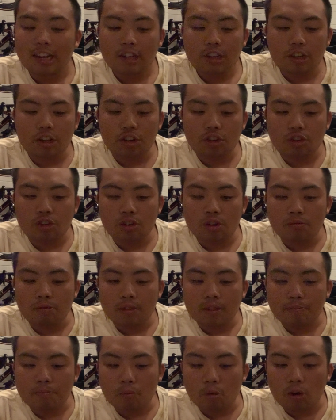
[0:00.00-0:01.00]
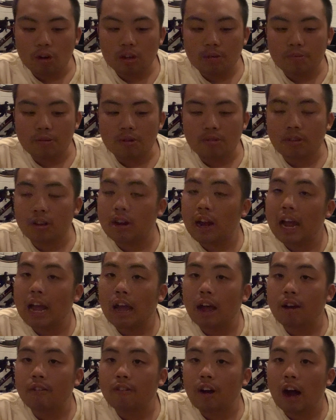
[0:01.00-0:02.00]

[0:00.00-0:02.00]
teach you with more experience than I have.